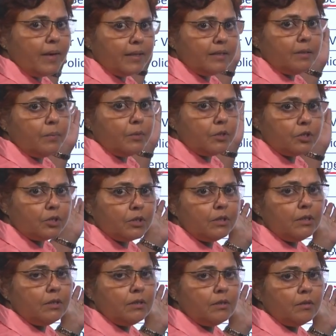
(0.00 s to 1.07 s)
by the
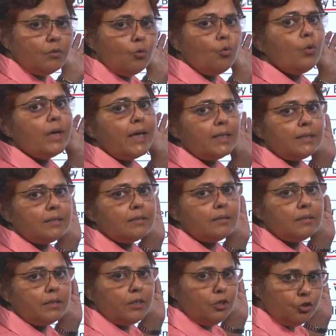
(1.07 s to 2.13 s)
person who has
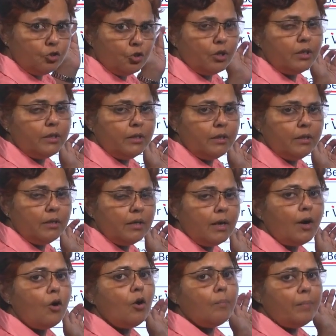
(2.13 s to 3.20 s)
insured
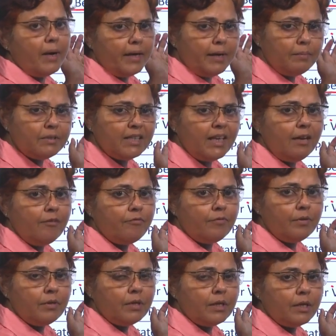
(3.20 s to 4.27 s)
or by
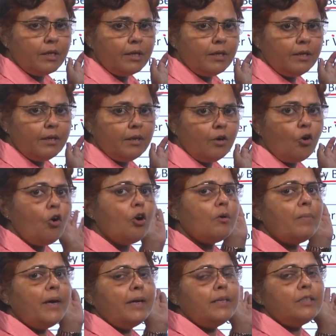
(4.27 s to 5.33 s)
himself or
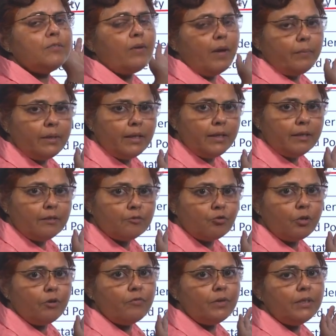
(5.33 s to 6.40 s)
by his family. So,
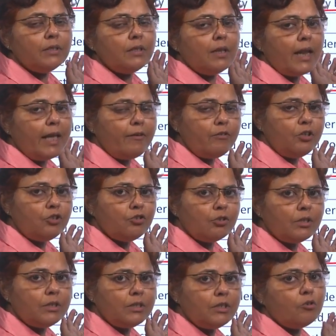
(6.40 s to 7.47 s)
if in life
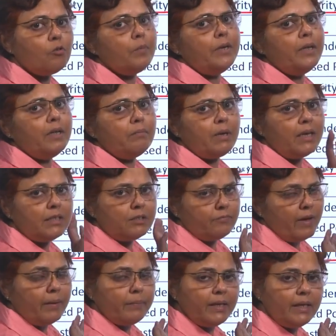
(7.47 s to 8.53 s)
insurance it will be done by his
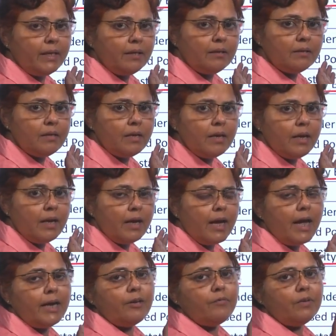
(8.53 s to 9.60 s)
family,
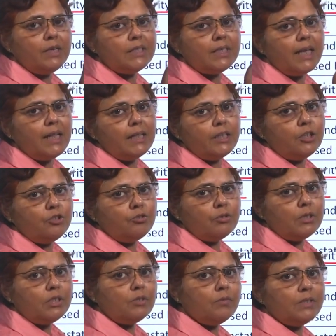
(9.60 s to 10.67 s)
and if it is a health
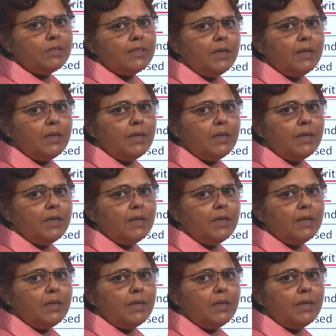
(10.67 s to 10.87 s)
insurance, once